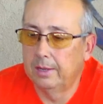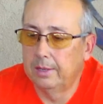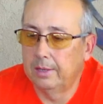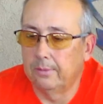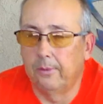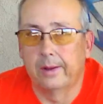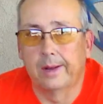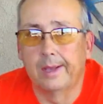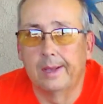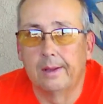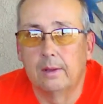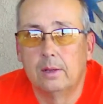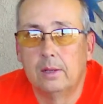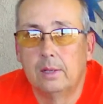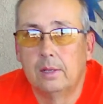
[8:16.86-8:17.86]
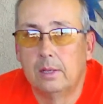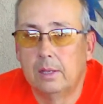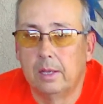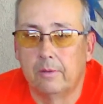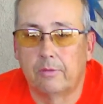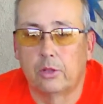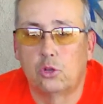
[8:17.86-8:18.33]
Why not?
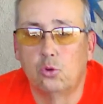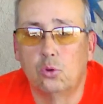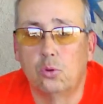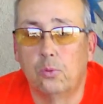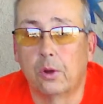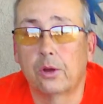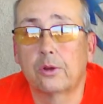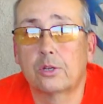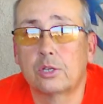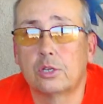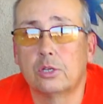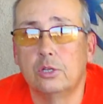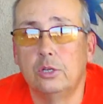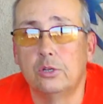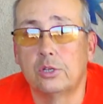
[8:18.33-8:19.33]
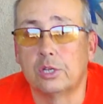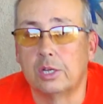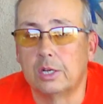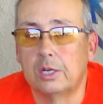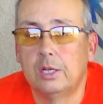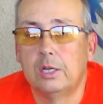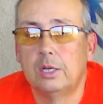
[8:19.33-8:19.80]
If the tool works, use
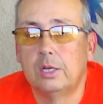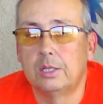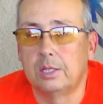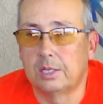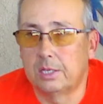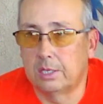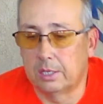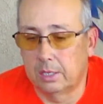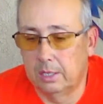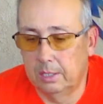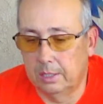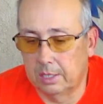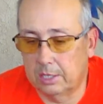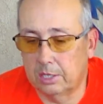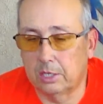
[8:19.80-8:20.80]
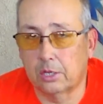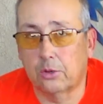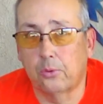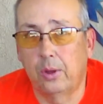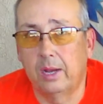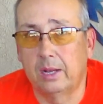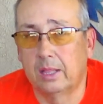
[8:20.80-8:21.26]
it. This is a
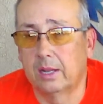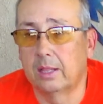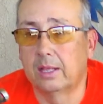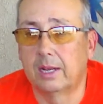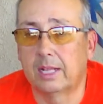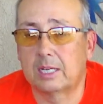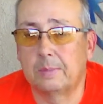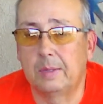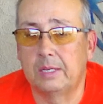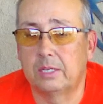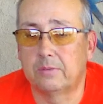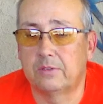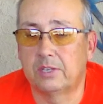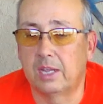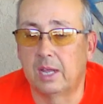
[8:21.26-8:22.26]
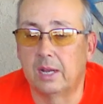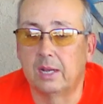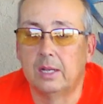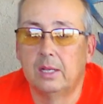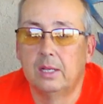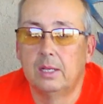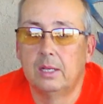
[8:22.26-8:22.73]
great little inexpensive set.
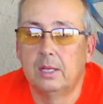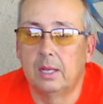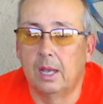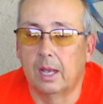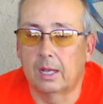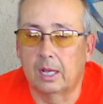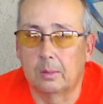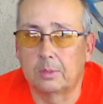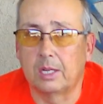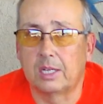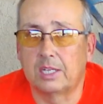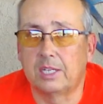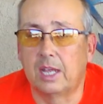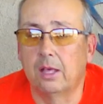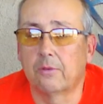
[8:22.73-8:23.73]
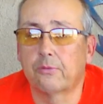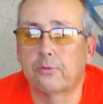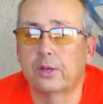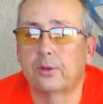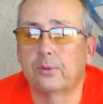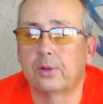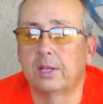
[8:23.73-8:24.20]
It comes on sale
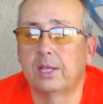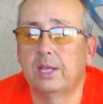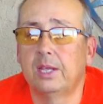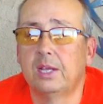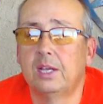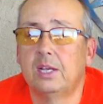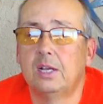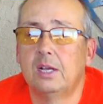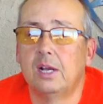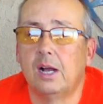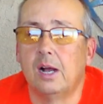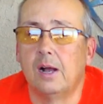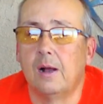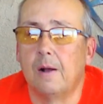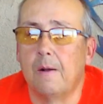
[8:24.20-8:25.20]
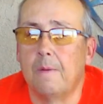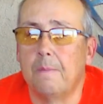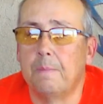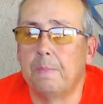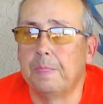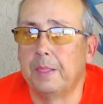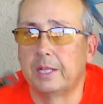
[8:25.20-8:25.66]
frequently.
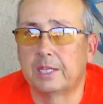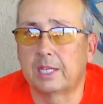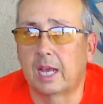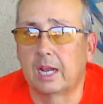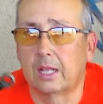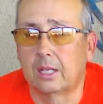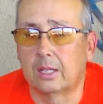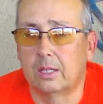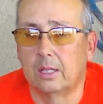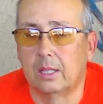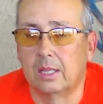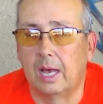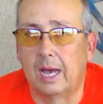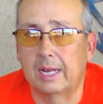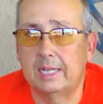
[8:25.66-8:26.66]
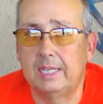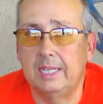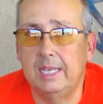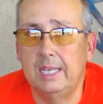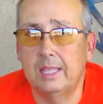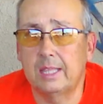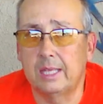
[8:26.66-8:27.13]
It's got a lot of
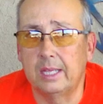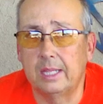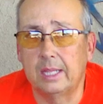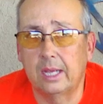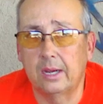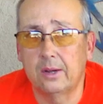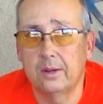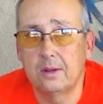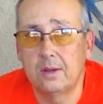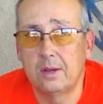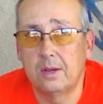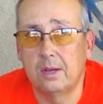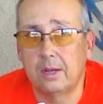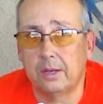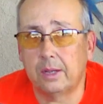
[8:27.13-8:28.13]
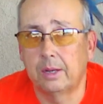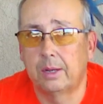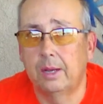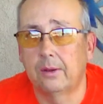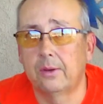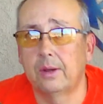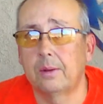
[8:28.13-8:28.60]
teeth in there. You can
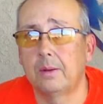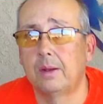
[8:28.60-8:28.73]
hear it.